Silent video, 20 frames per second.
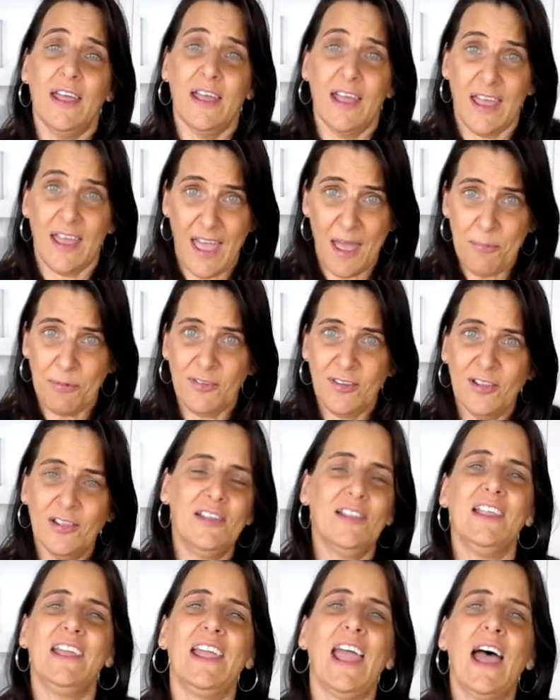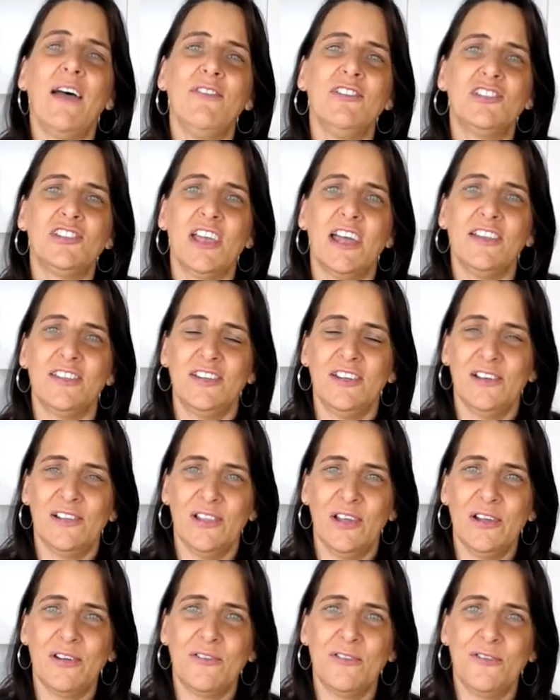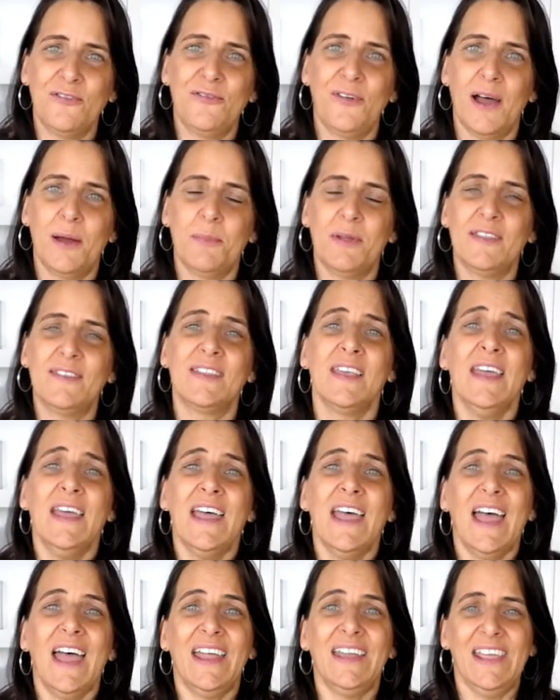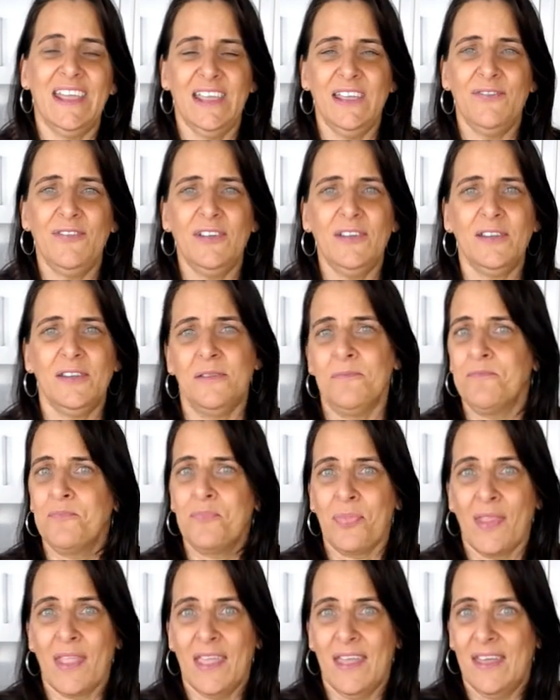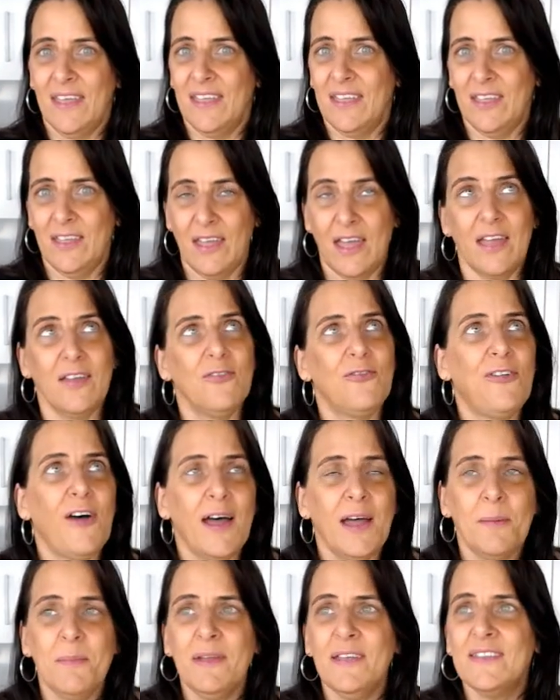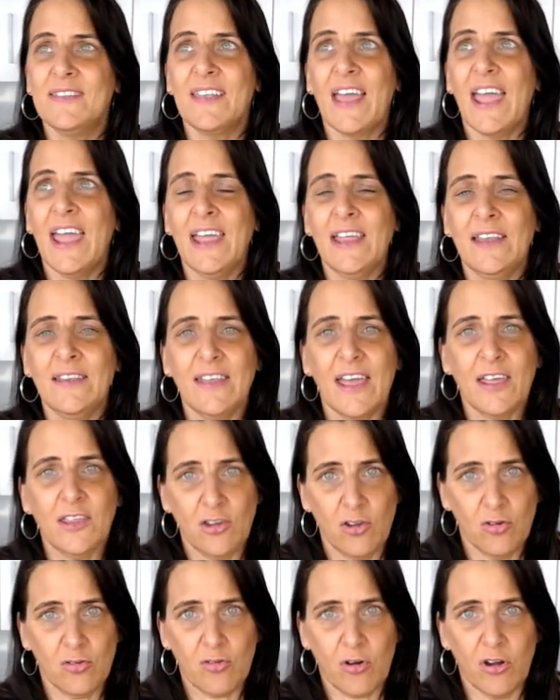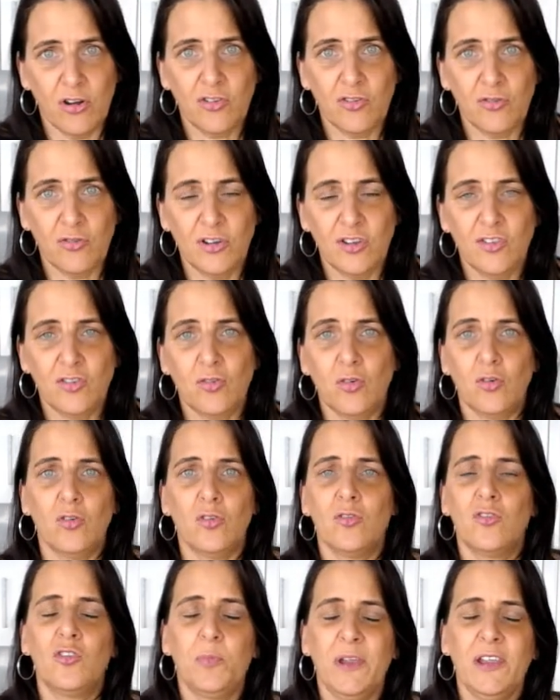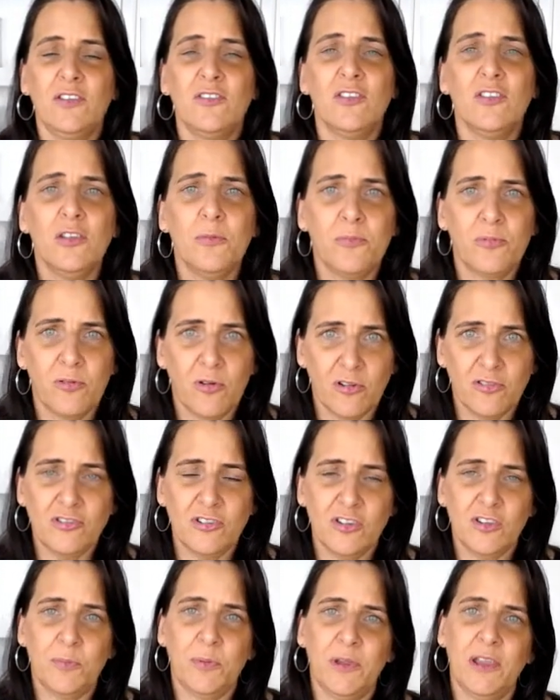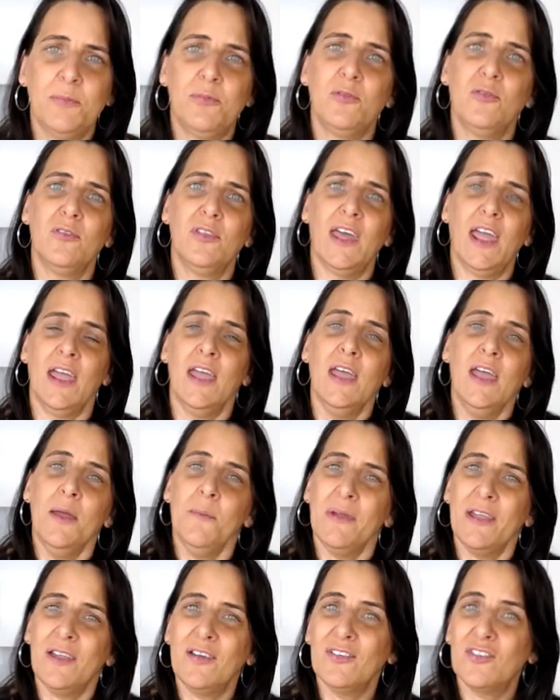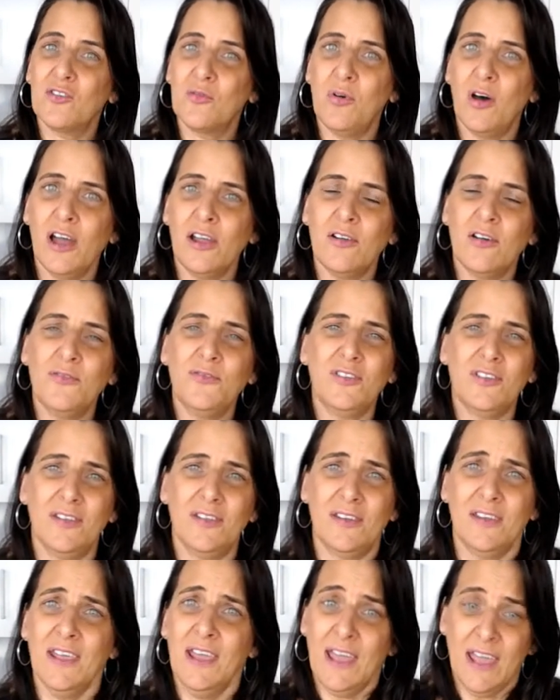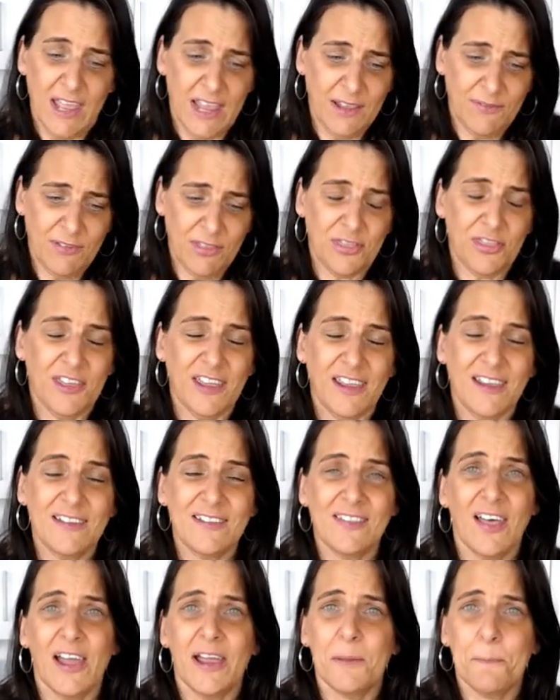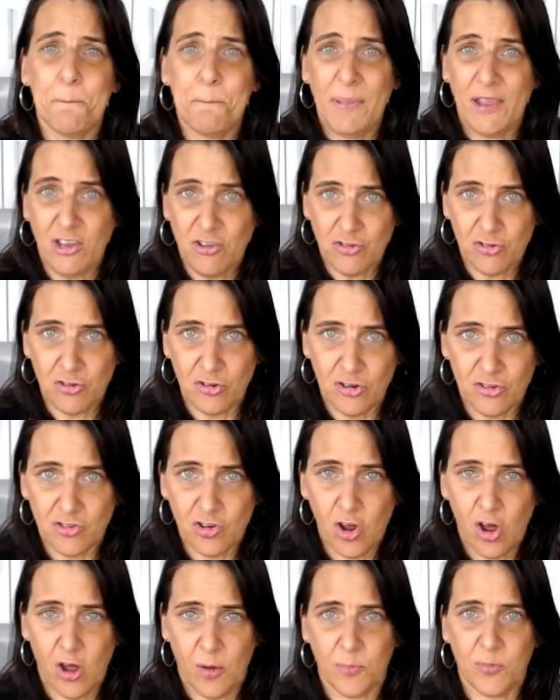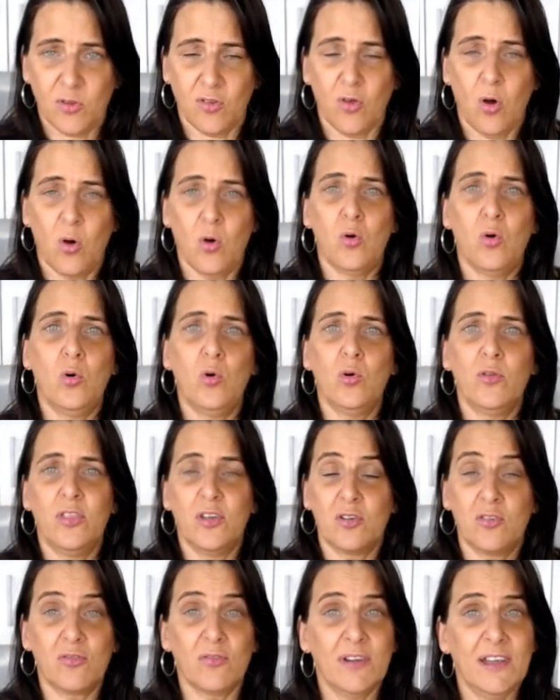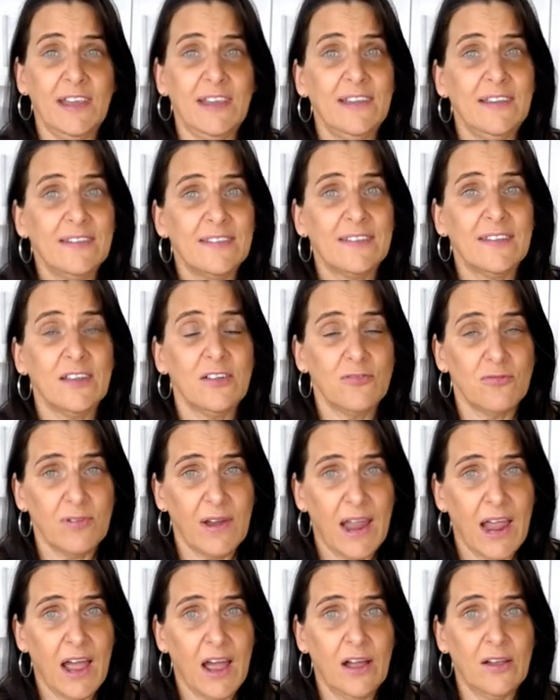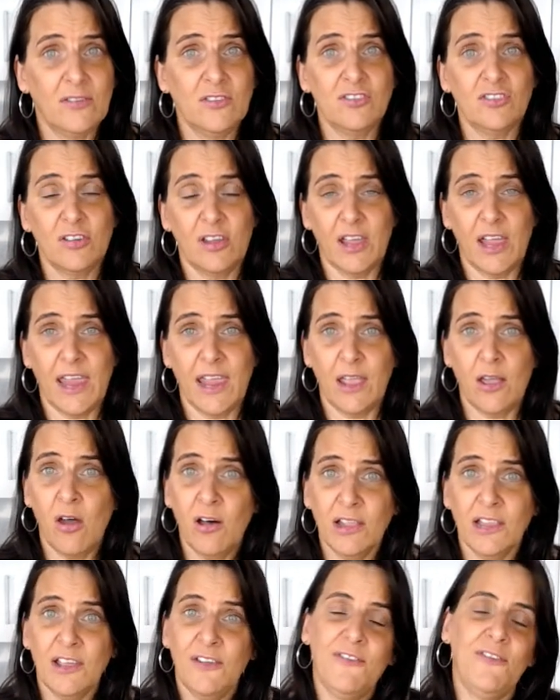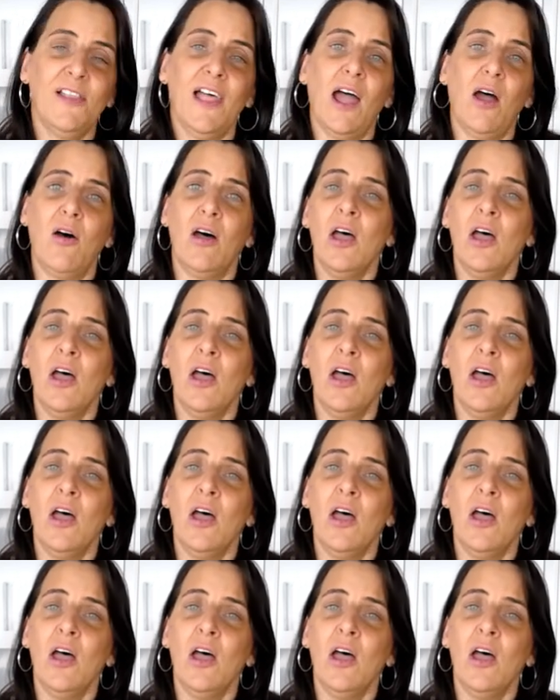absolutely have a chat to your local farmers, and even farmers and at your grocery store. Speak to the produce people there, because quite often even things like beetroot tops or the greens around a cauliflower,